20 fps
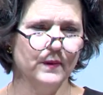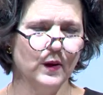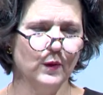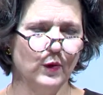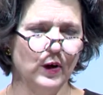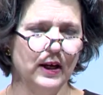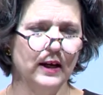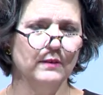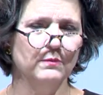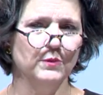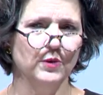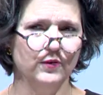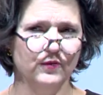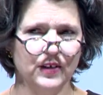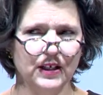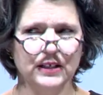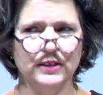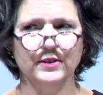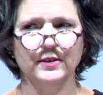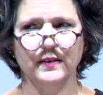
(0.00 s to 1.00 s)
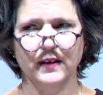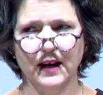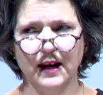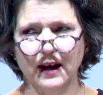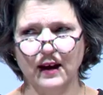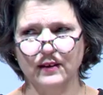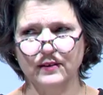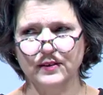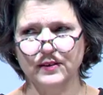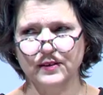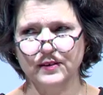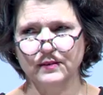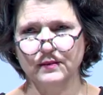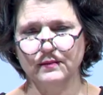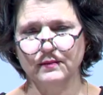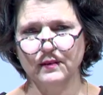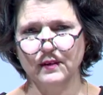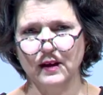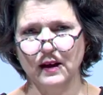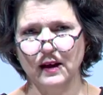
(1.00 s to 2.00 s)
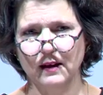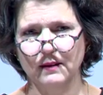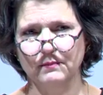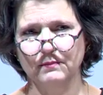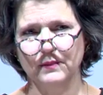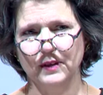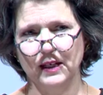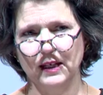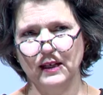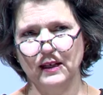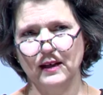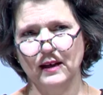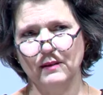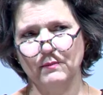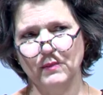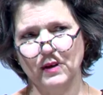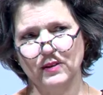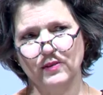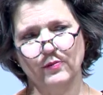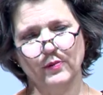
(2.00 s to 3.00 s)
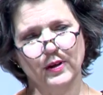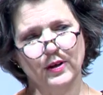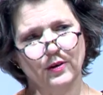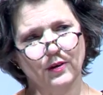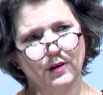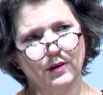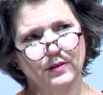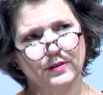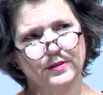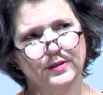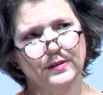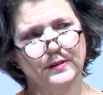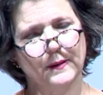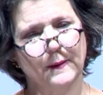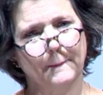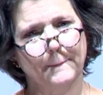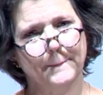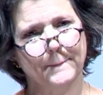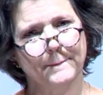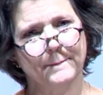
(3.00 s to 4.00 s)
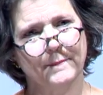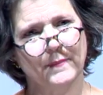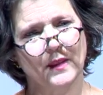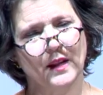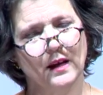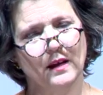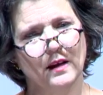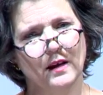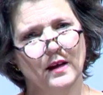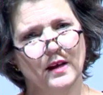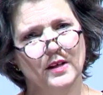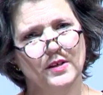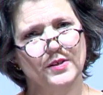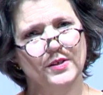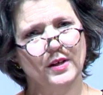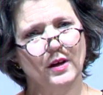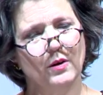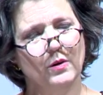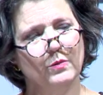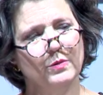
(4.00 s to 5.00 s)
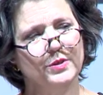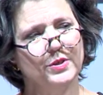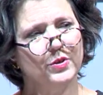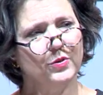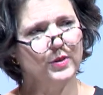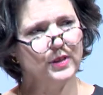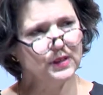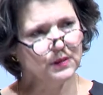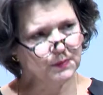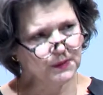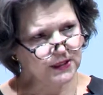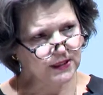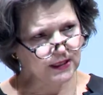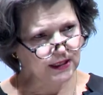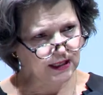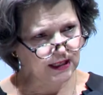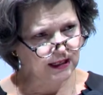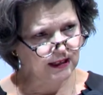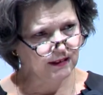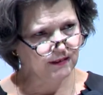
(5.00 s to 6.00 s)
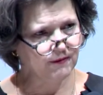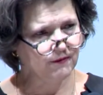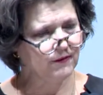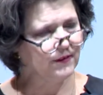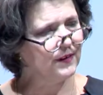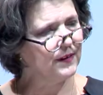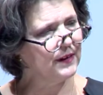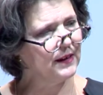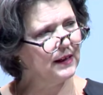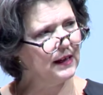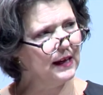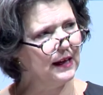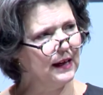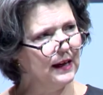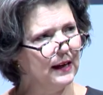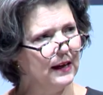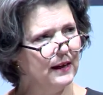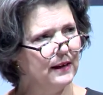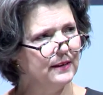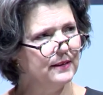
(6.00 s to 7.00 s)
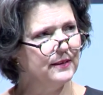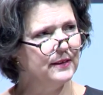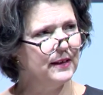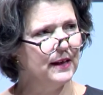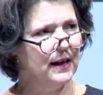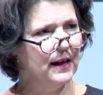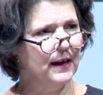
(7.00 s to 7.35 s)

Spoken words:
we had moved into the house, me and my 3 girls. So it was Christmas Eve, and